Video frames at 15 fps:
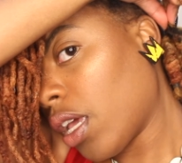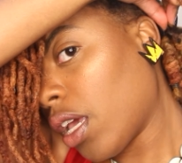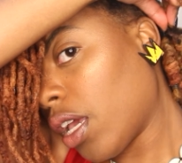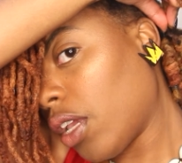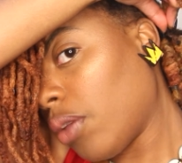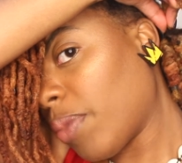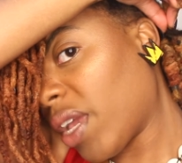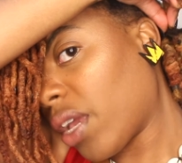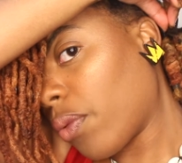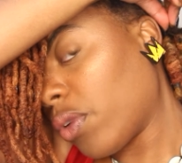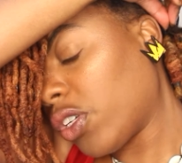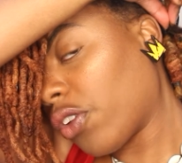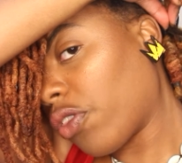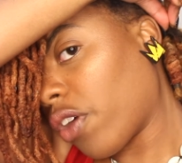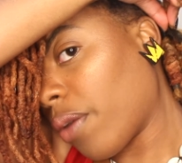and you make it
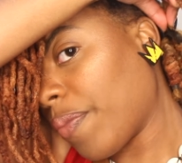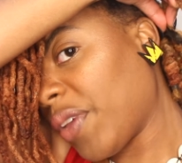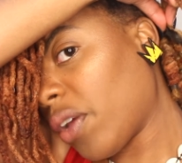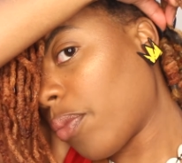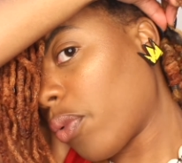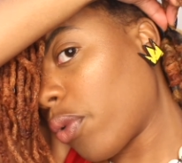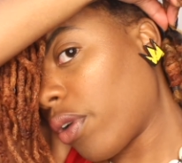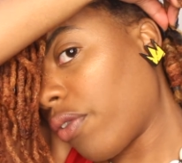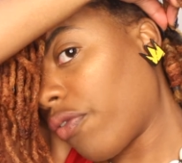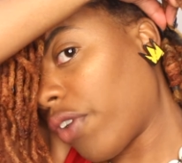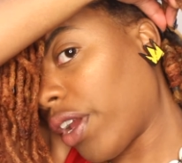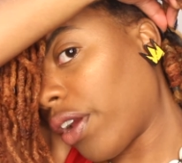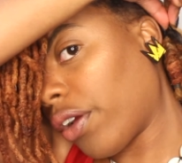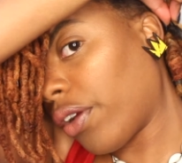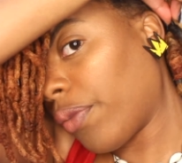with your thumb and your pointer
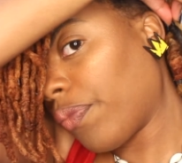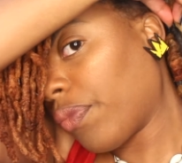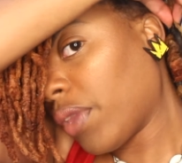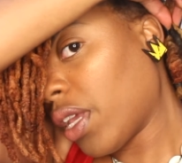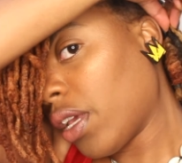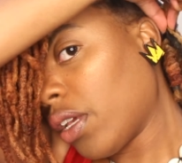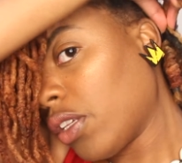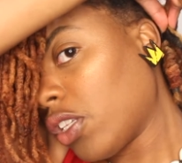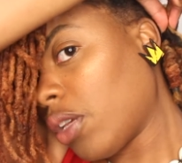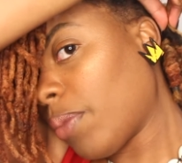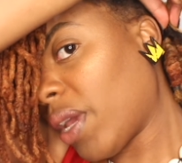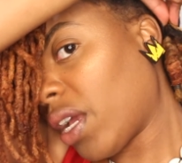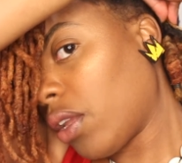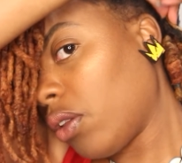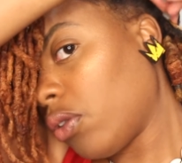finger. So you
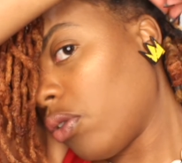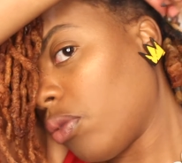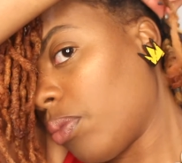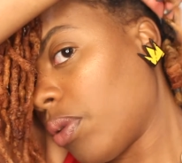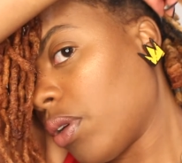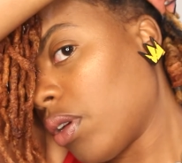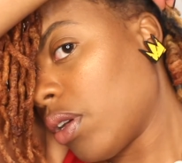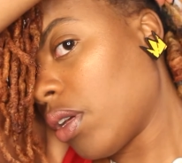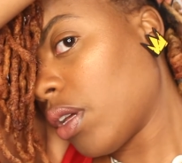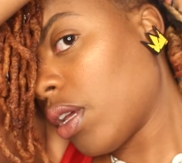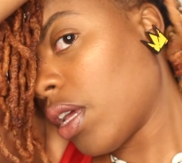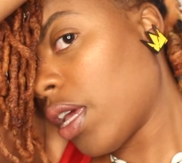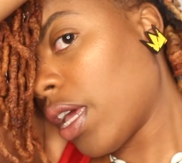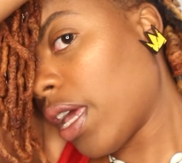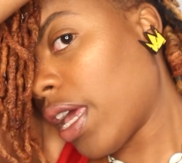make a loop
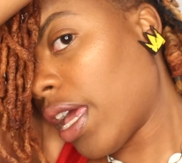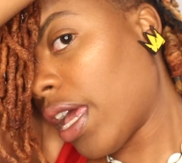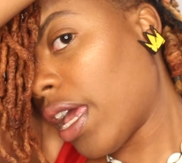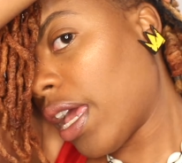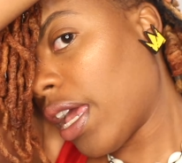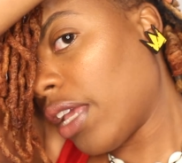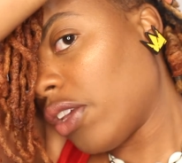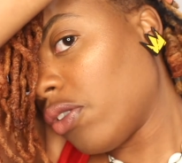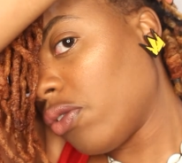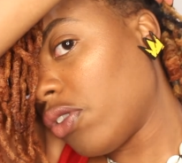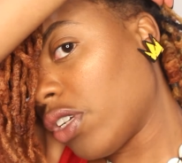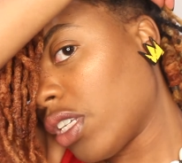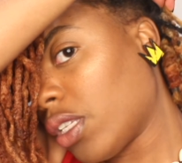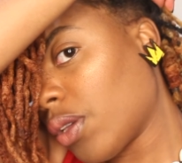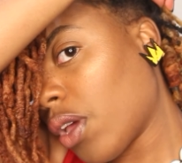and you
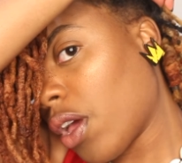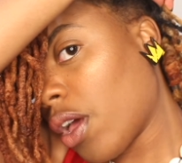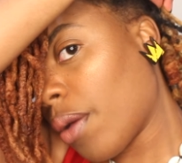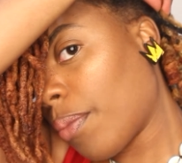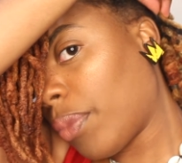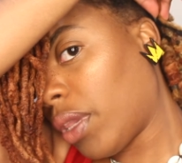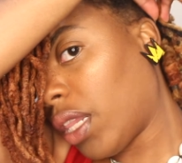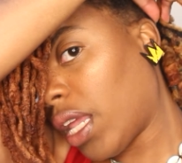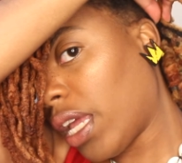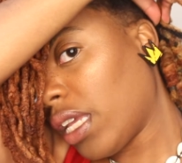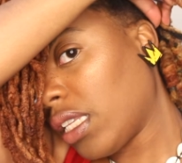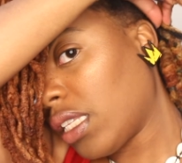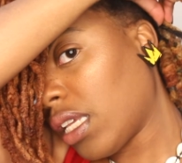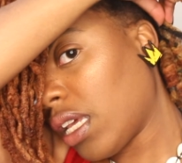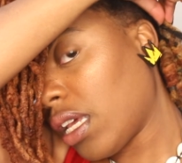just
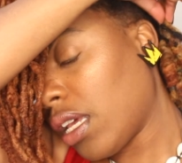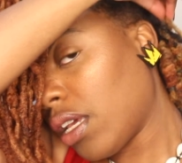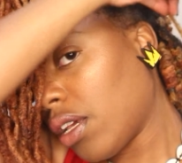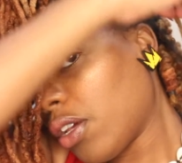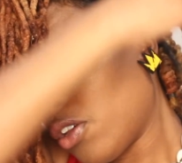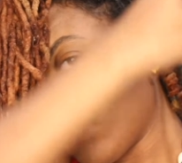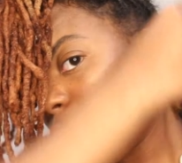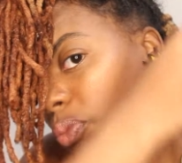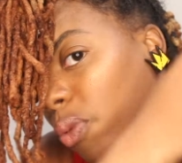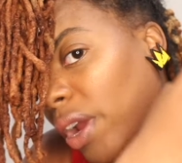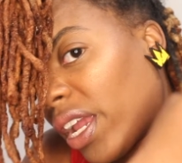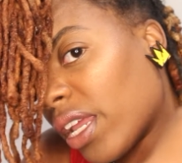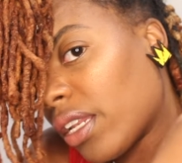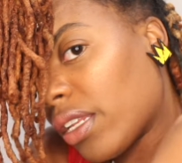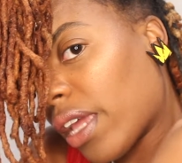place it, you
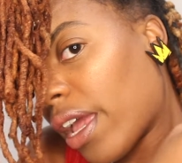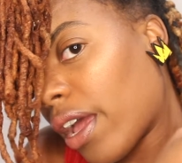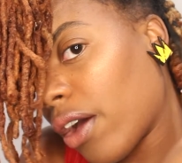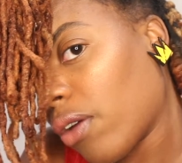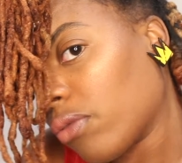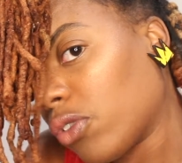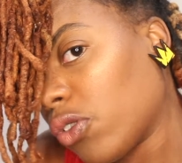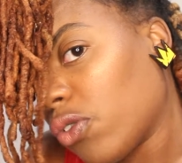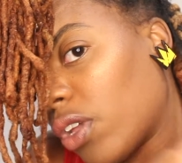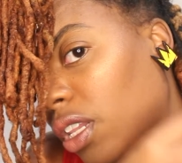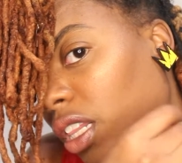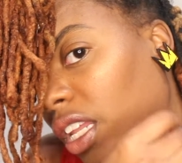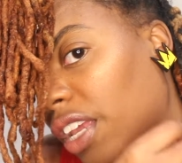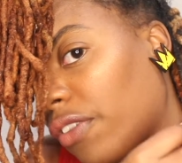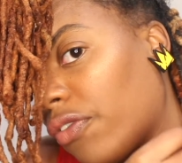bring it down to the
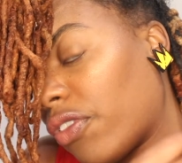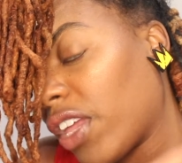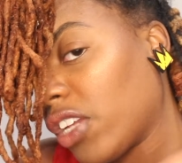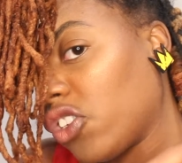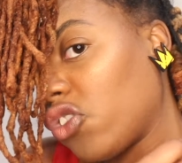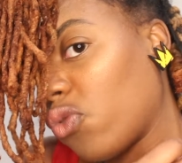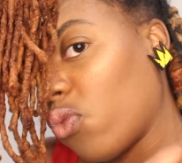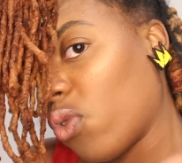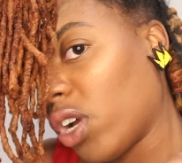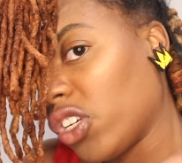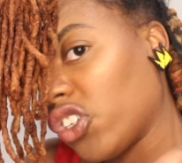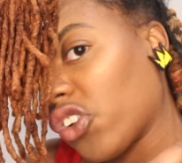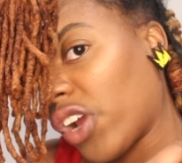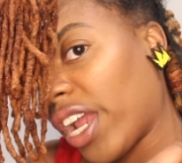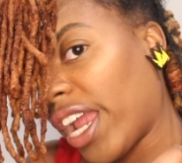length that you
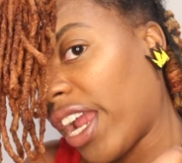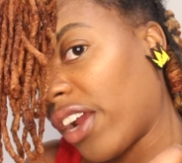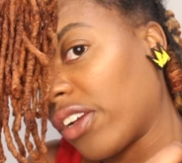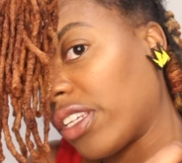want your hair